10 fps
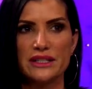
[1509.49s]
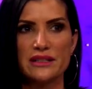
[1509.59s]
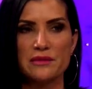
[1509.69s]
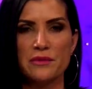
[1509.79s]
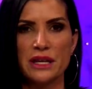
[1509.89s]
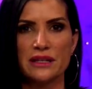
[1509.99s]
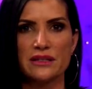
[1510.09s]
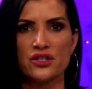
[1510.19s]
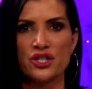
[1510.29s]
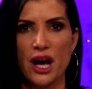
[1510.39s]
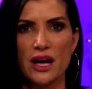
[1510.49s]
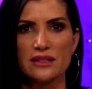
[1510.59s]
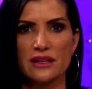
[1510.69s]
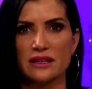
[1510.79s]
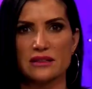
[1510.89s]
that doesn't mean it's
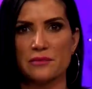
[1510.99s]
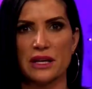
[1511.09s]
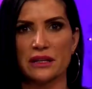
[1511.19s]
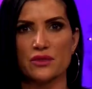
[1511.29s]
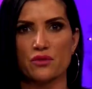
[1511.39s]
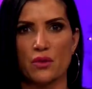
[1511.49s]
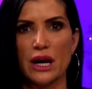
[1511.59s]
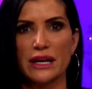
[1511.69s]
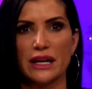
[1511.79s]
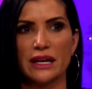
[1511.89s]
just. It doesn't mean it's right.